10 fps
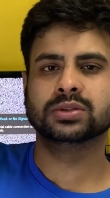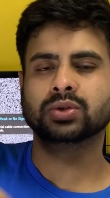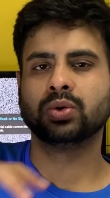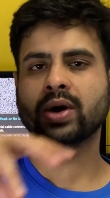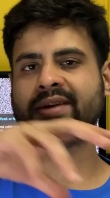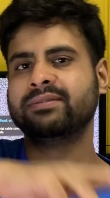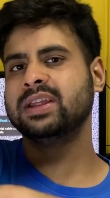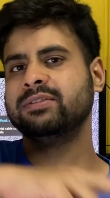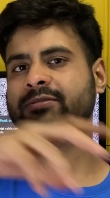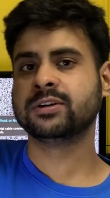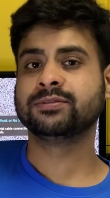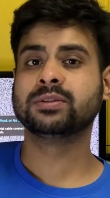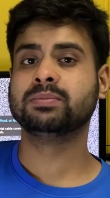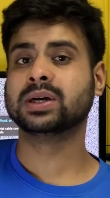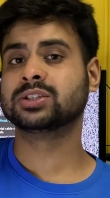So every
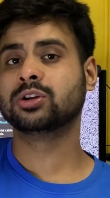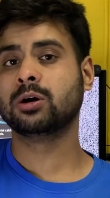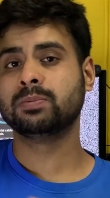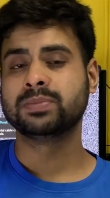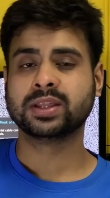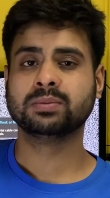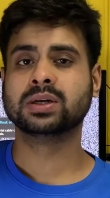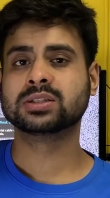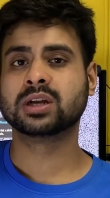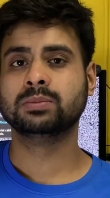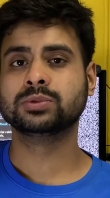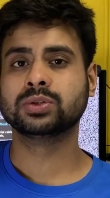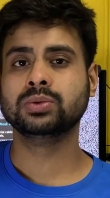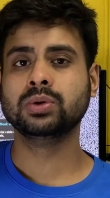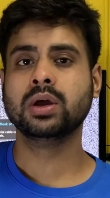5th bus stop that the bus comes
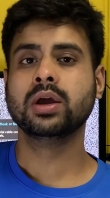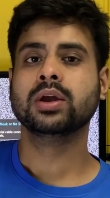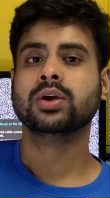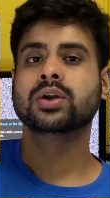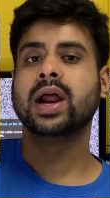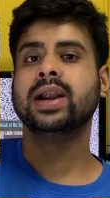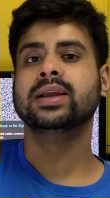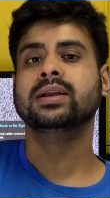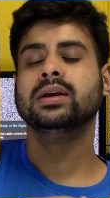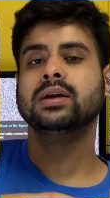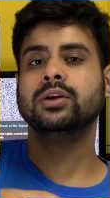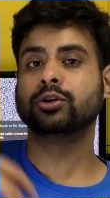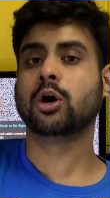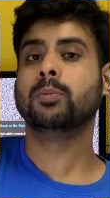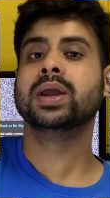to, you're
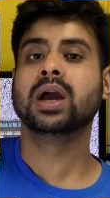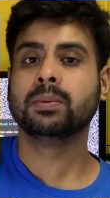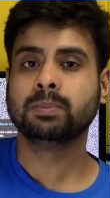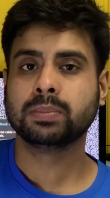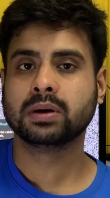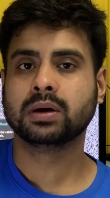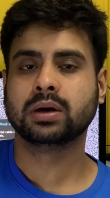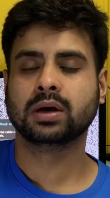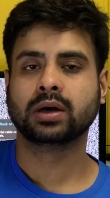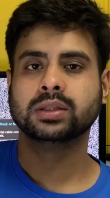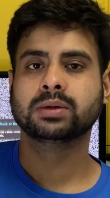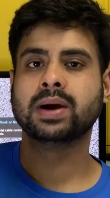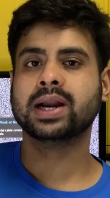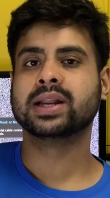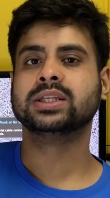topping up the
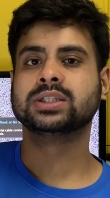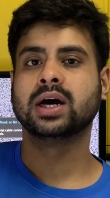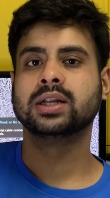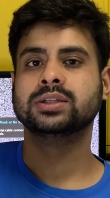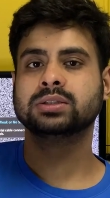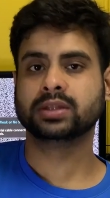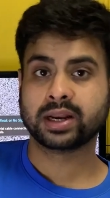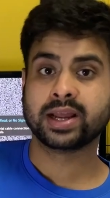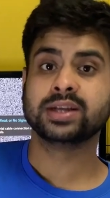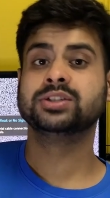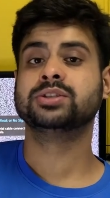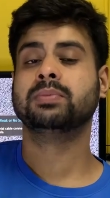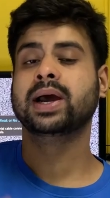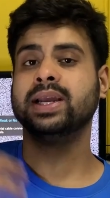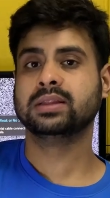battery charge, the range
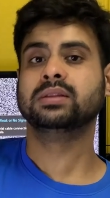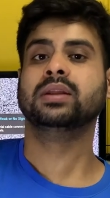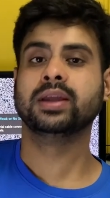by 3